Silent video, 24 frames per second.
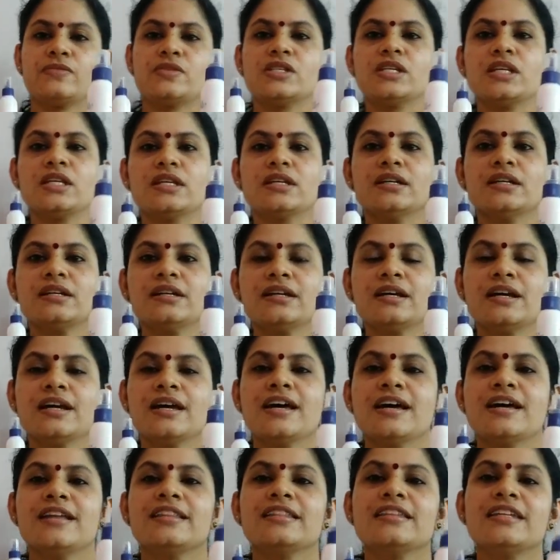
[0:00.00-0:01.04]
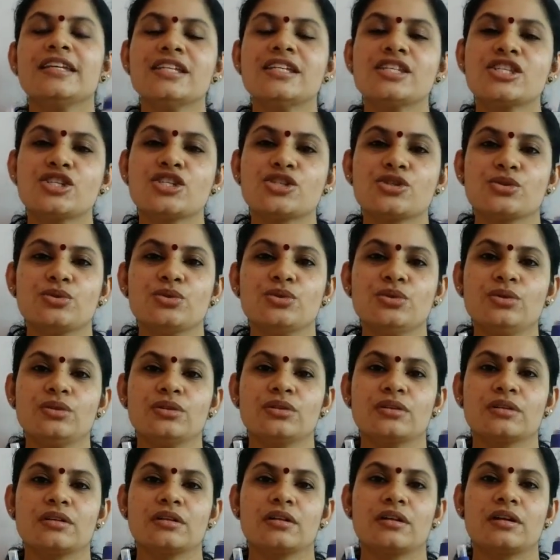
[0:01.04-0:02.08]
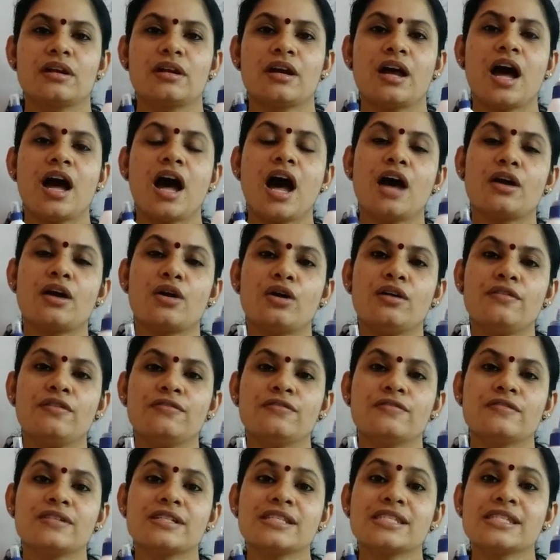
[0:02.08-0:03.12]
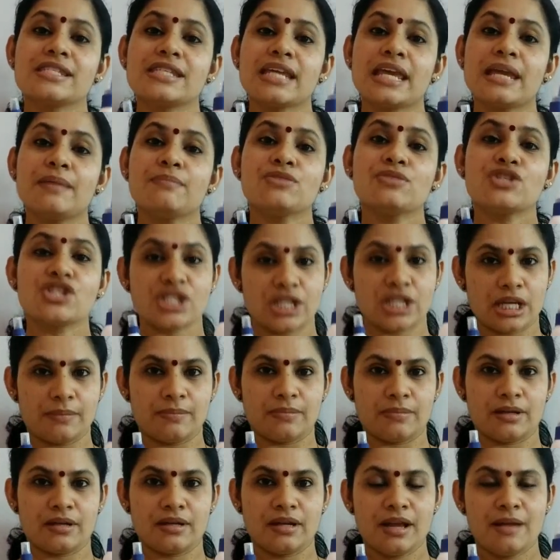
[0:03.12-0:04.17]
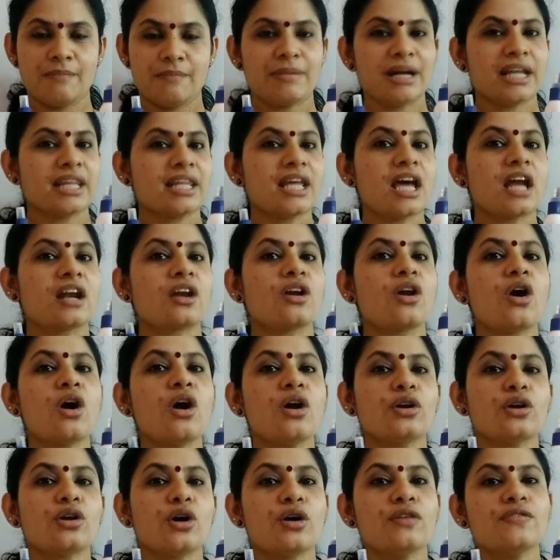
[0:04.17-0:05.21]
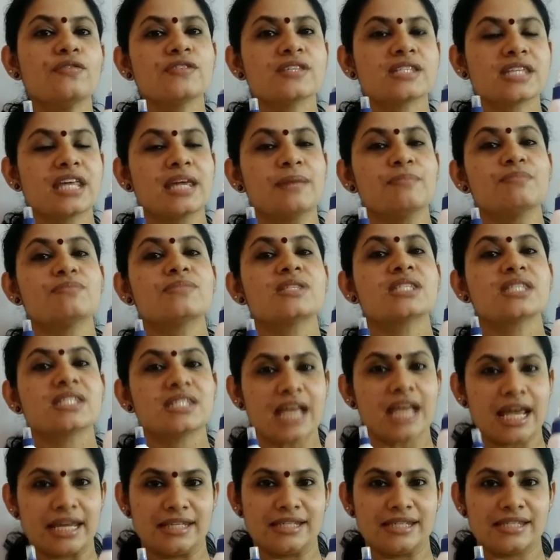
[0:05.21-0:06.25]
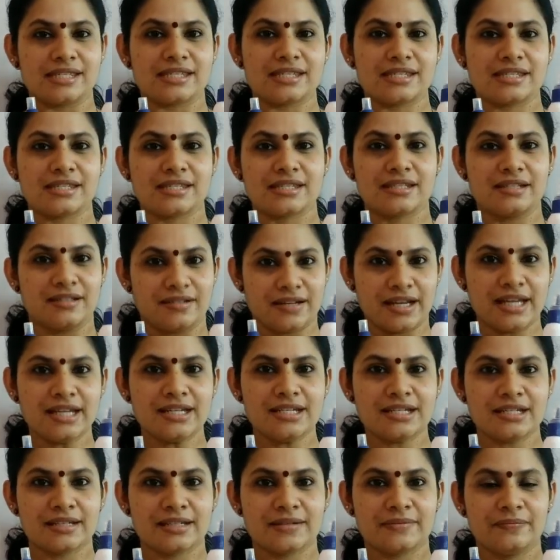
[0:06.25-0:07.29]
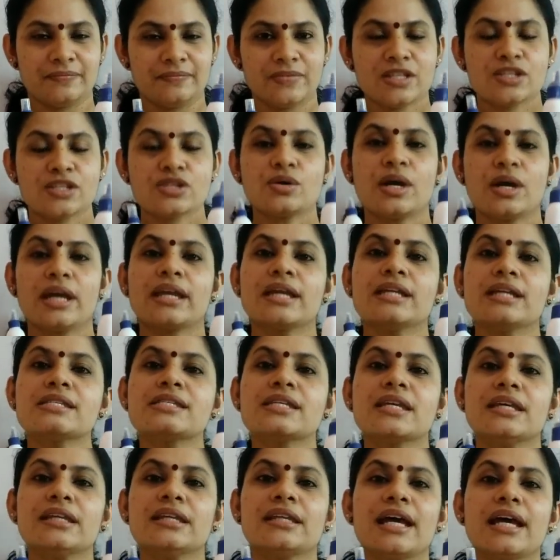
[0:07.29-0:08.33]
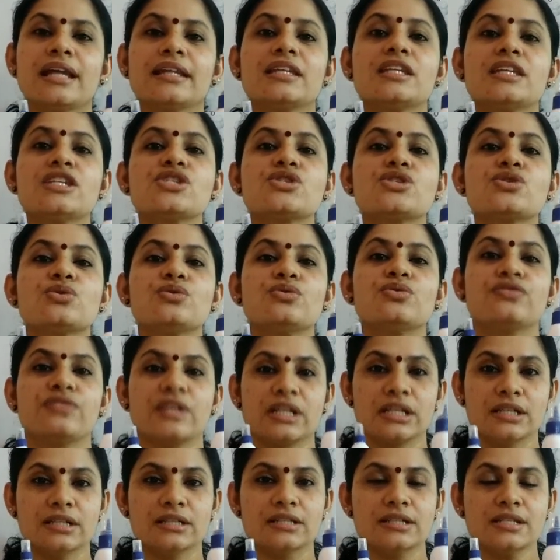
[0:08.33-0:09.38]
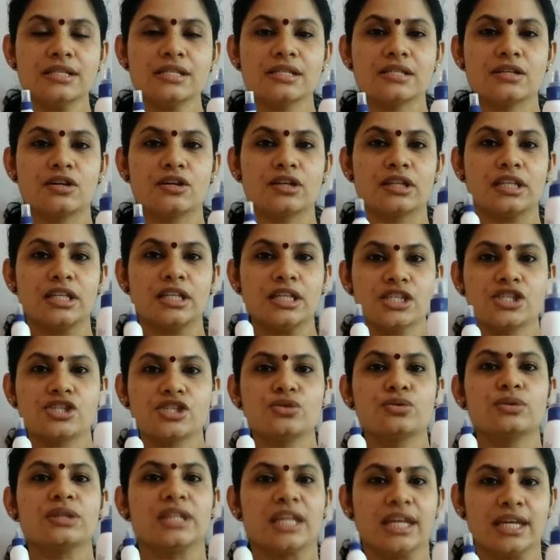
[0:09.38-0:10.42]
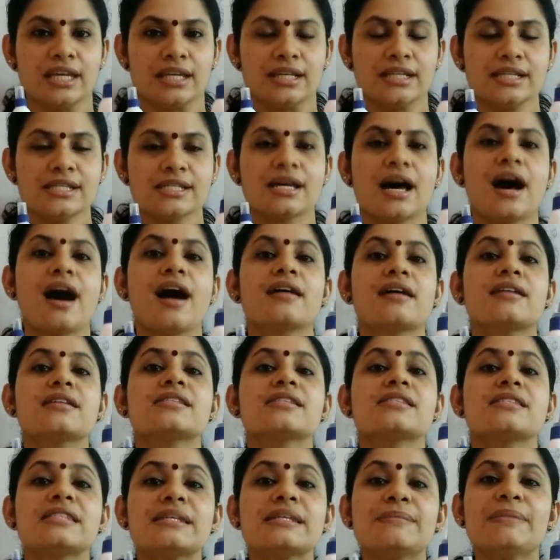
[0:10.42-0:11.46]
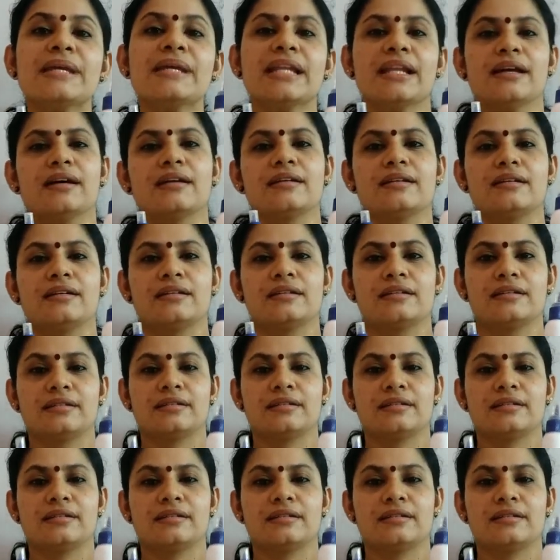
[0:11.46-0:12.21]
see here, these two are of same shape but they are not of same size, right? So I can say that these two figures or these two things are similar.